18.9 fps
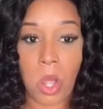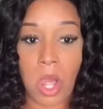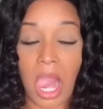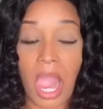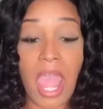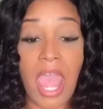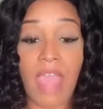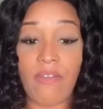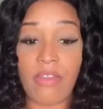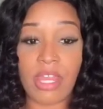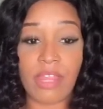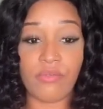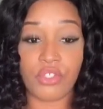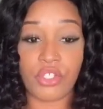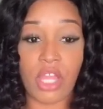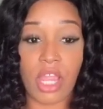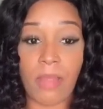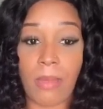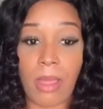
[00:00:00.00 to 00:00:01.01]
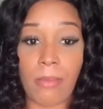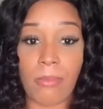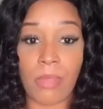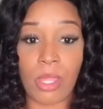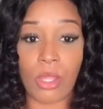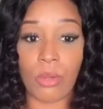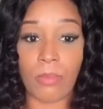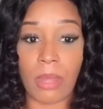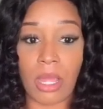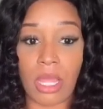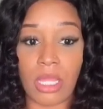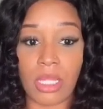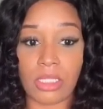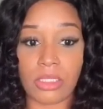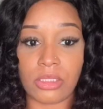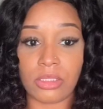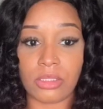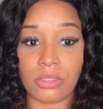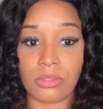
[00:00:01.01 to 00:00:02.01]
I haven't even checked my
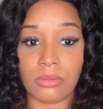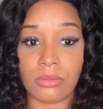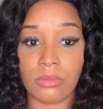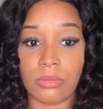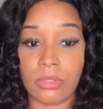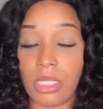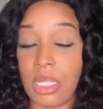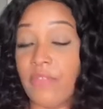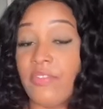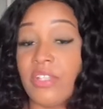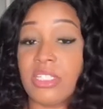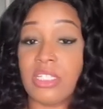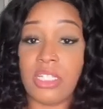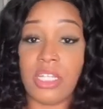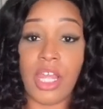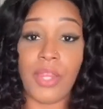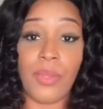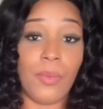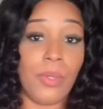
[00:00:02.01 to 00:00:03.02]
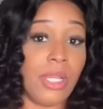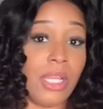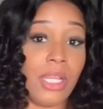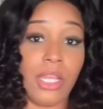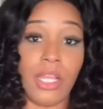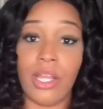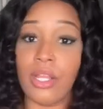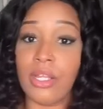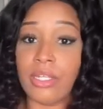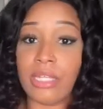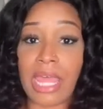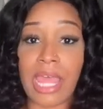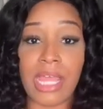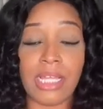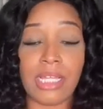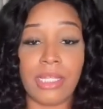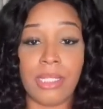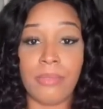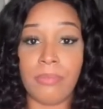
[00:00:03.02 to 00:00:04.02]
mailbox. If there's another one in there,
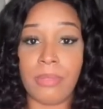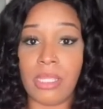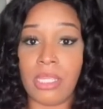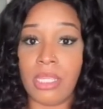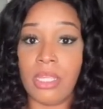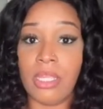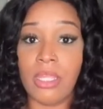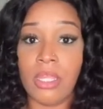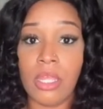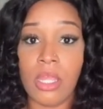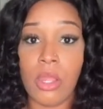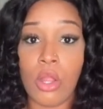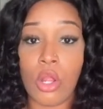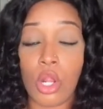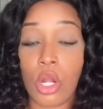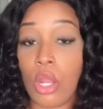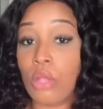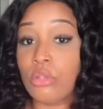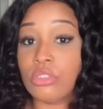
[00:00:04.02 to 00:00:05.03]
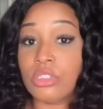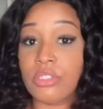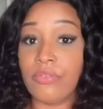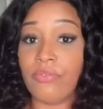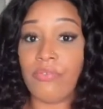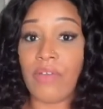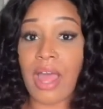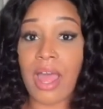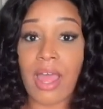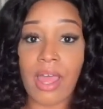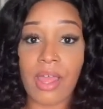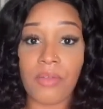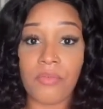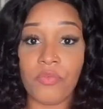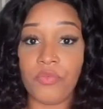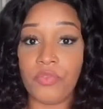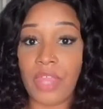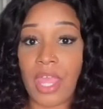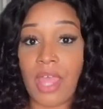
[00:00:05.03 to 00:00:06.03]
that could be close to
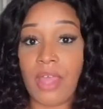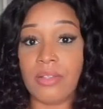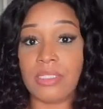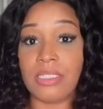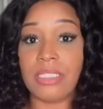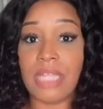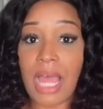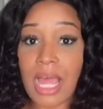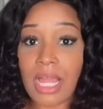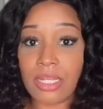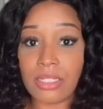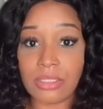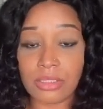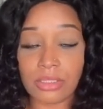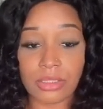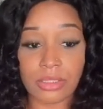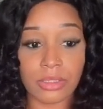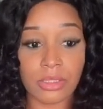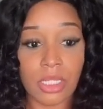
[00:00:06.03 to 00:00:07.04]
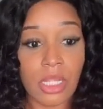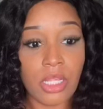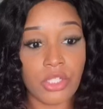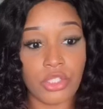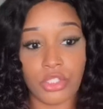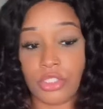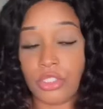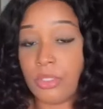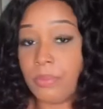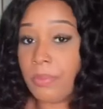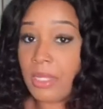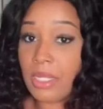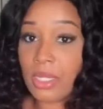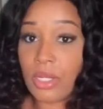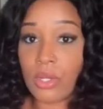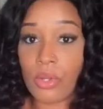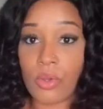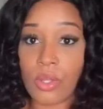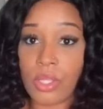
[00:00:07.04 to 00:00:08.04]
$5,000, just
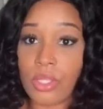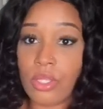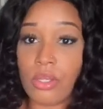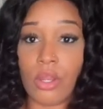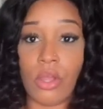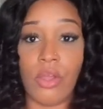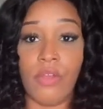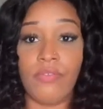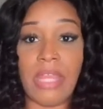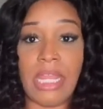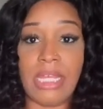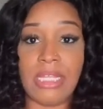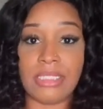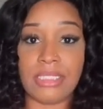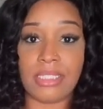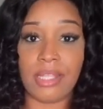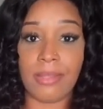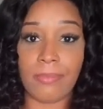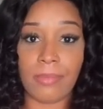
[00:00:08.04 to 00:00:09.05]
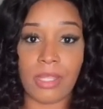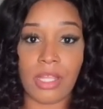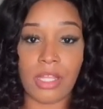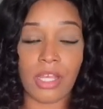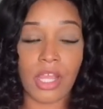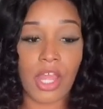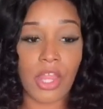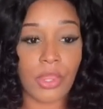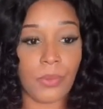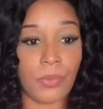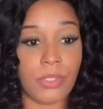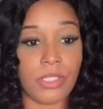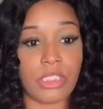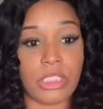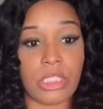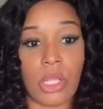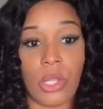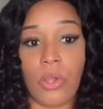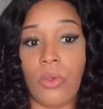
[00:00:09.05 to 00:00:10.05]
depending on, you know, if they done sent me another one.
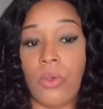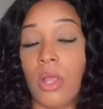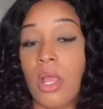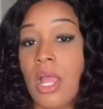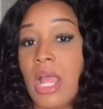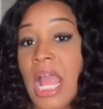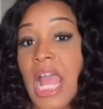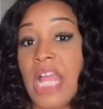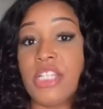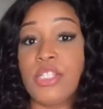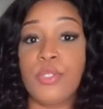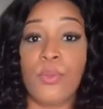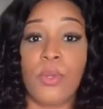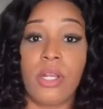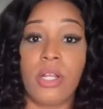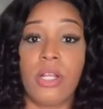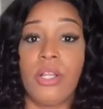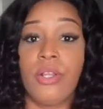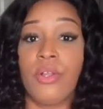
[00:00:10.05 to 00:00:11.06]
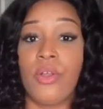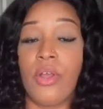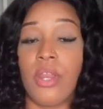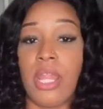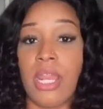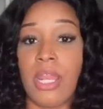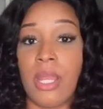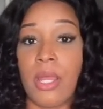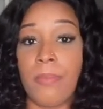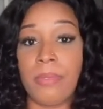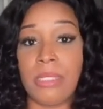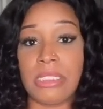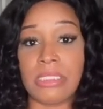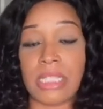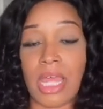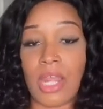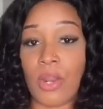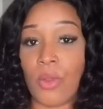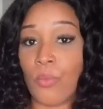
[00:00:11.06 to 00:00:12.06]
So I just want to clear all that up,
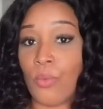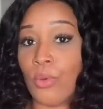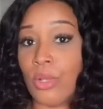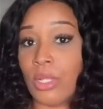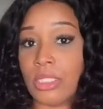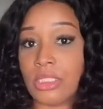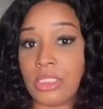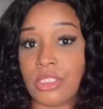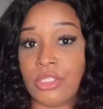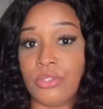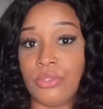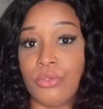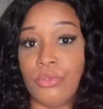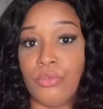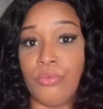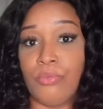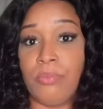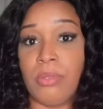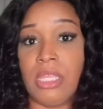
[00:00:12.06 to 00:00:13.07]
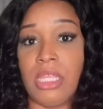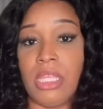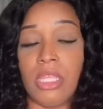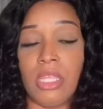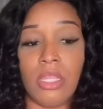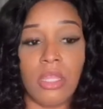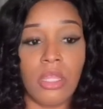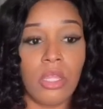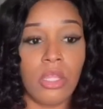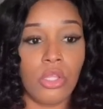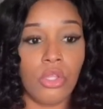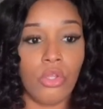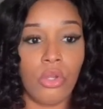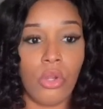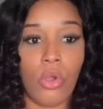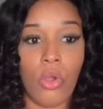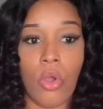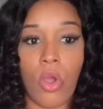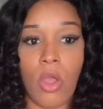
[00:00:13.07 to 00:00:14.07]
because I don't want to be, you
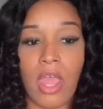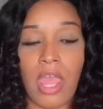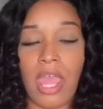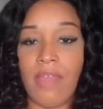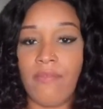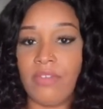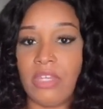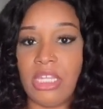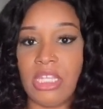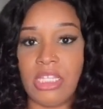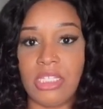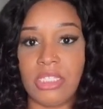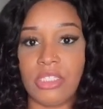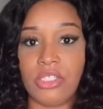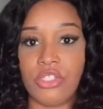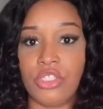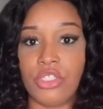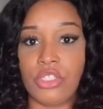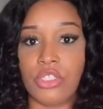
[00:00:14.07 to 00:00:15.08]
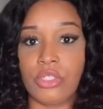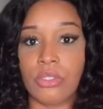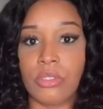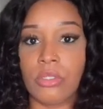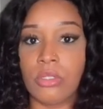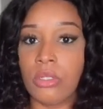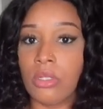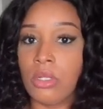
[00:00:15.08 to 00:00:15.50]
know, having these just